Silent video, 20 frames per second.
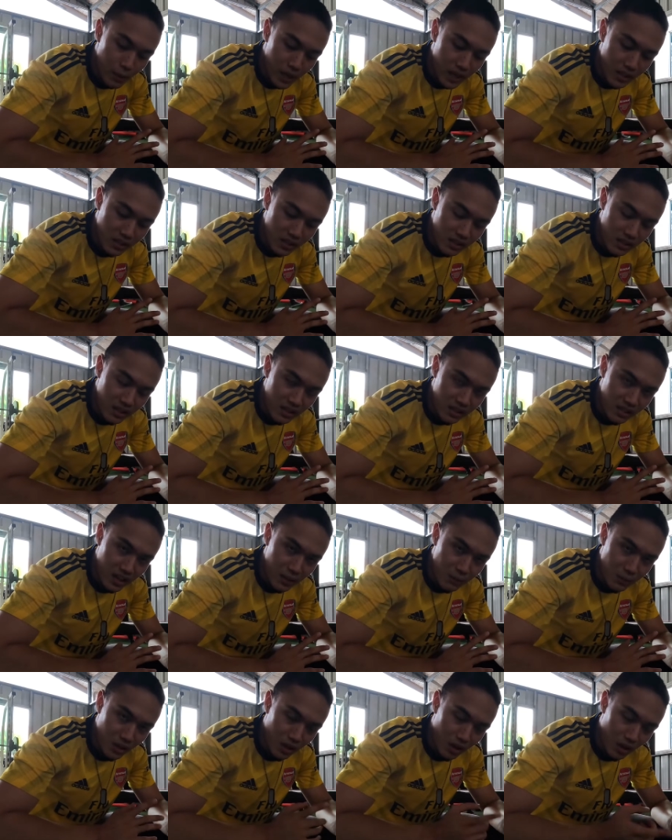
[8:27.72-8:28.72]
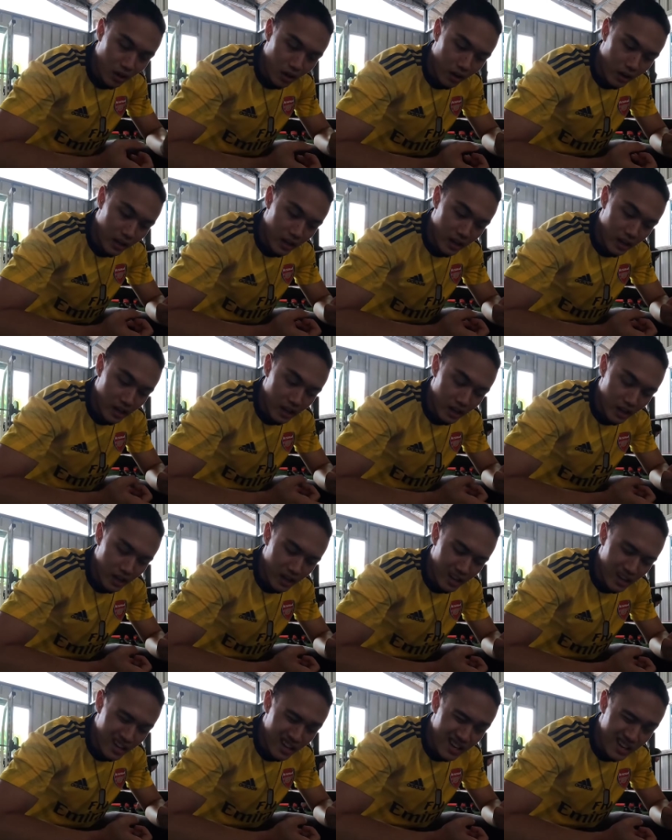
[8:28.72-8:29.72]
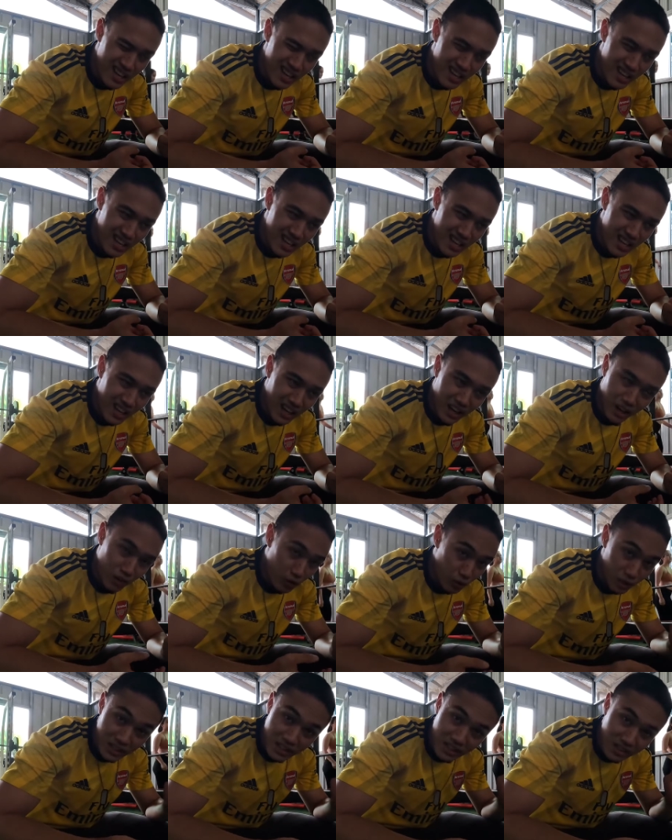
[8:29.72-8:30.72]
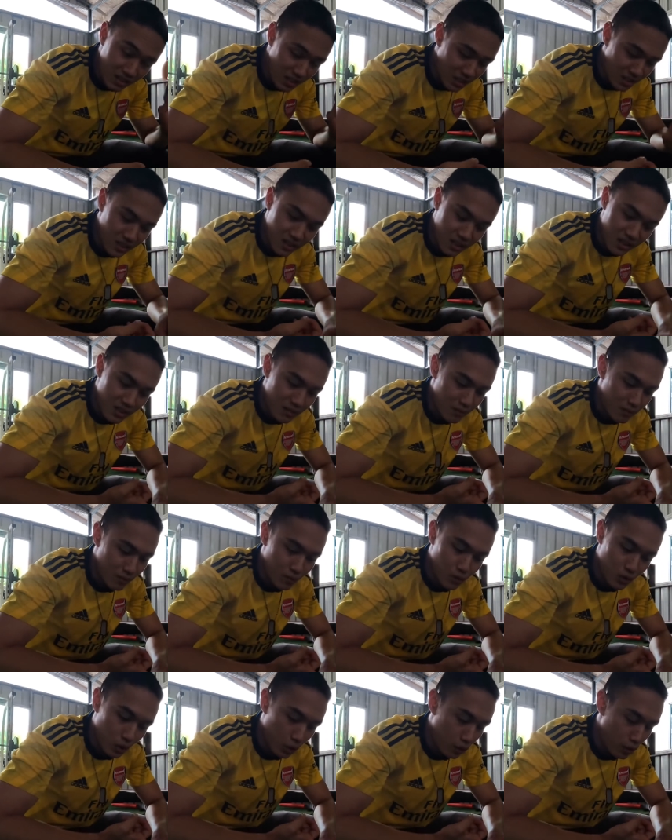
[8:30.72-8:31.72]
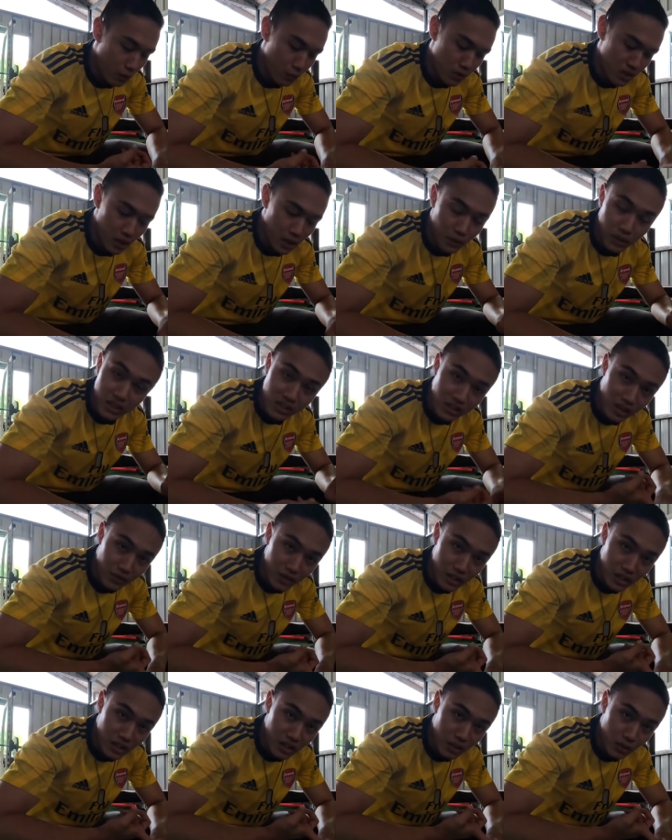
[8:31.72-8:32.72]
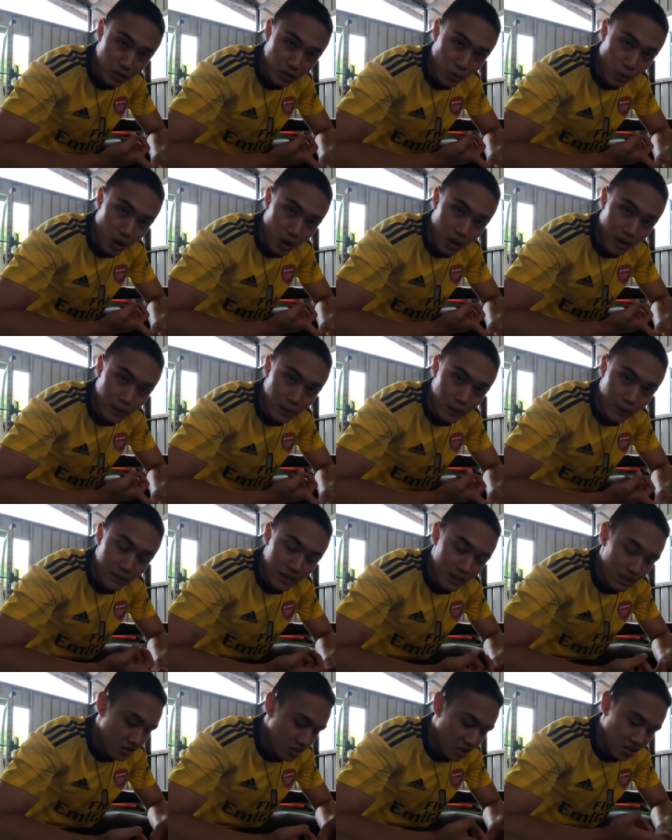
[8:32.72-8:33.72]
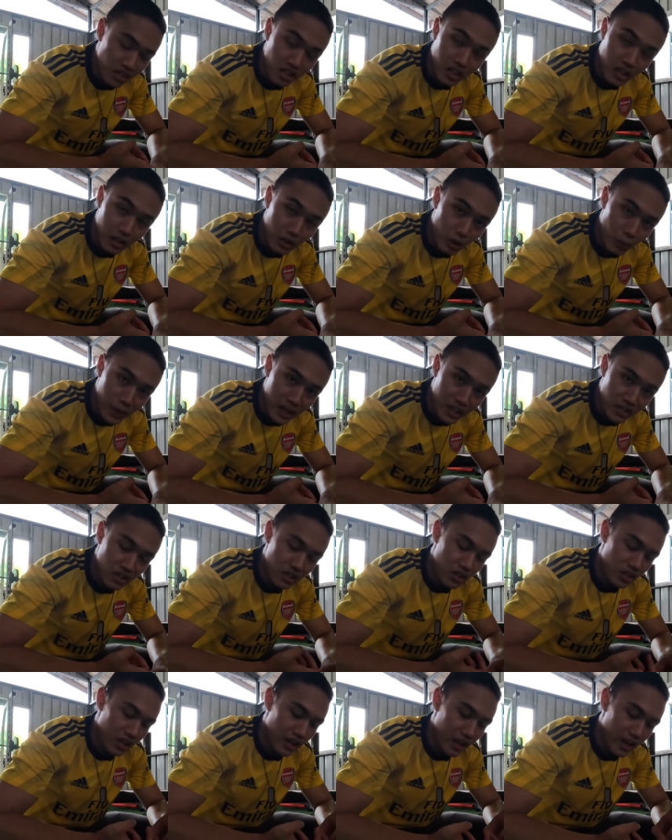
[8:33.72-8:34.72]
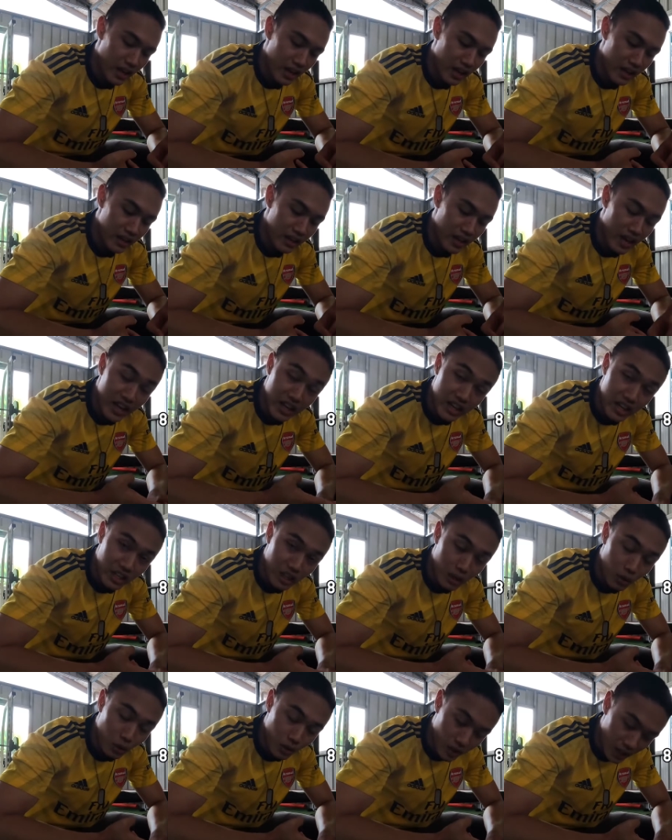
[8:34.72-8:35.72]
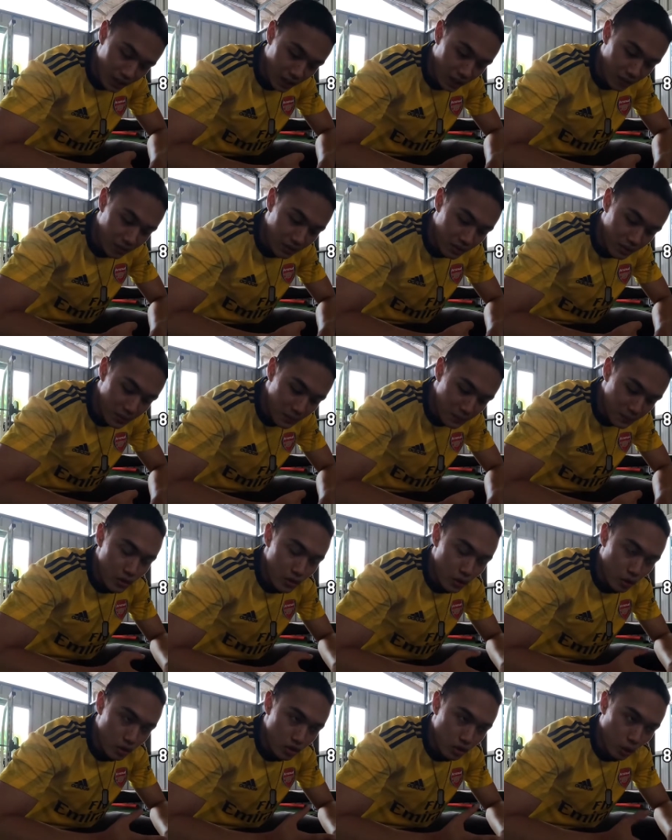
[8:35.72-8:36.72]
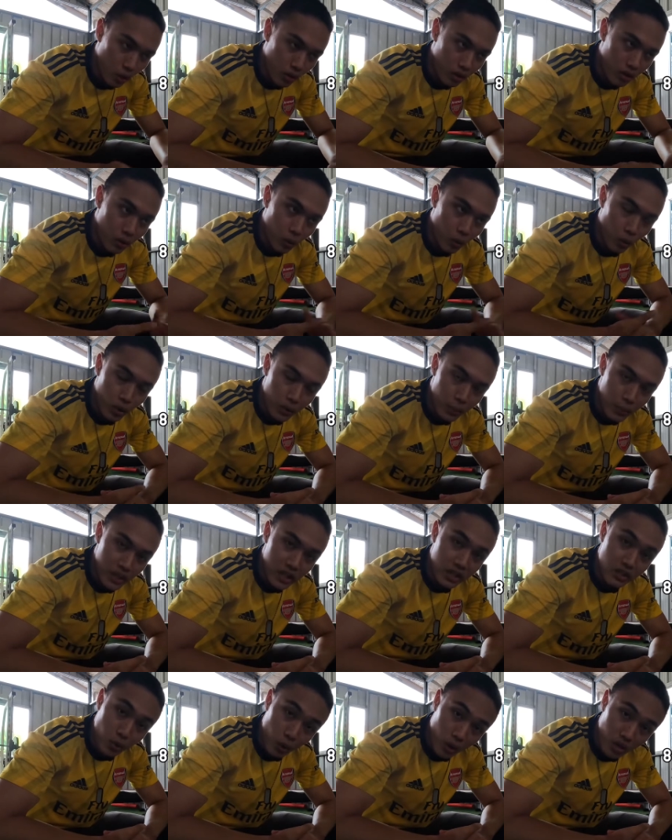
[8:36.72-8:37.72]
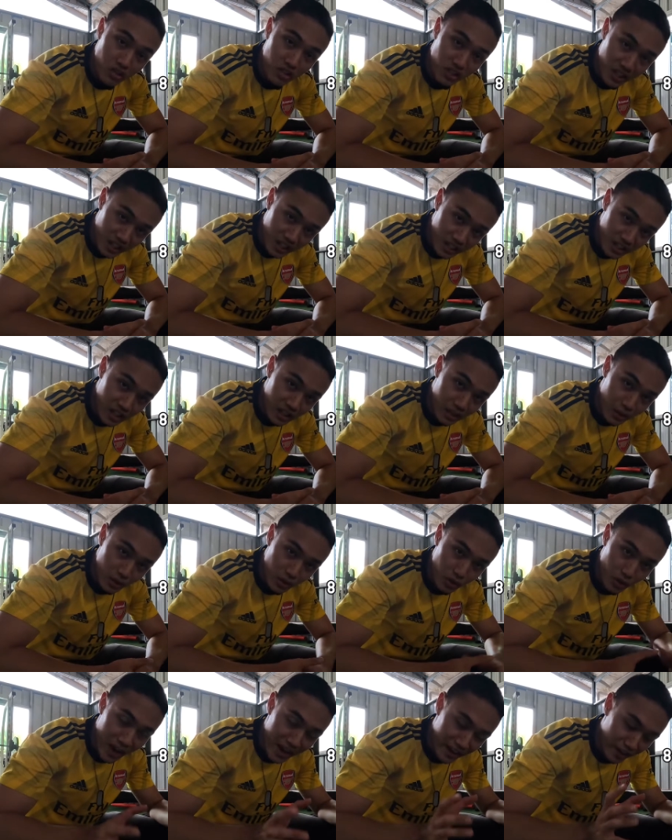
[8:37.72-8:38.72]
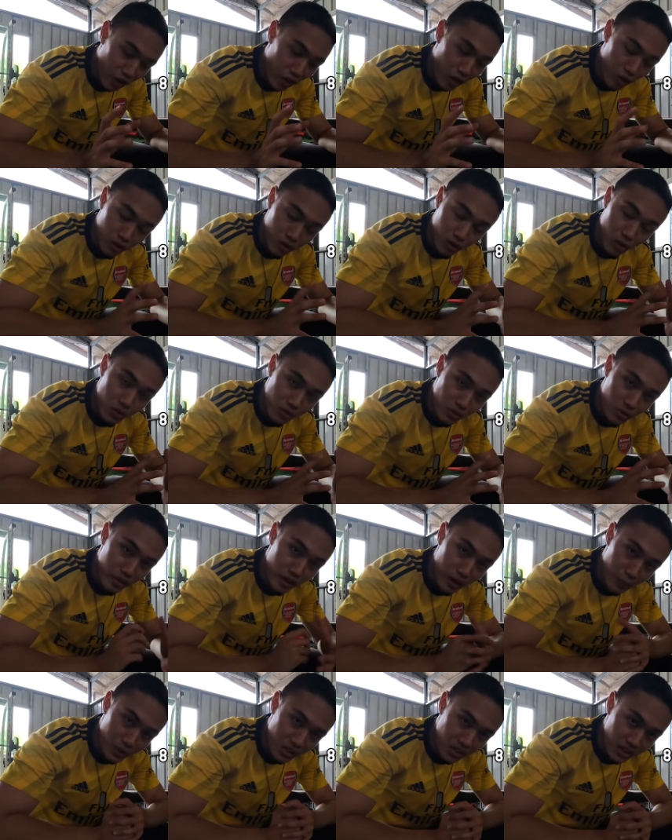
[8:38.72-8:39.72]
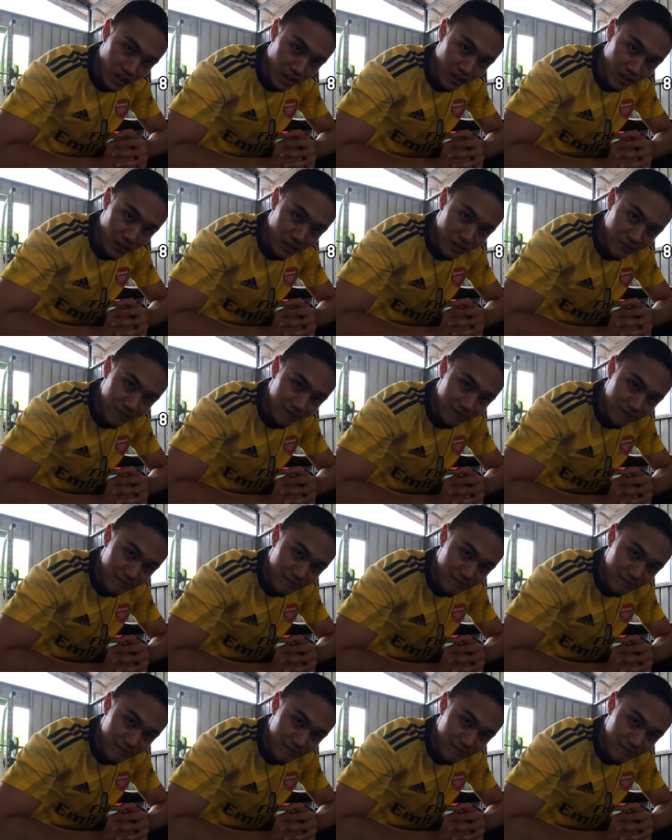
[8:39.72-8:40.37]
best attempts are a, I don't know, let's just throw numbers out there, 70 kilo squat, 60 kilo bench, and 80 kilo deadlift, your total would be 210 kilos. You're adding all those three numbers together.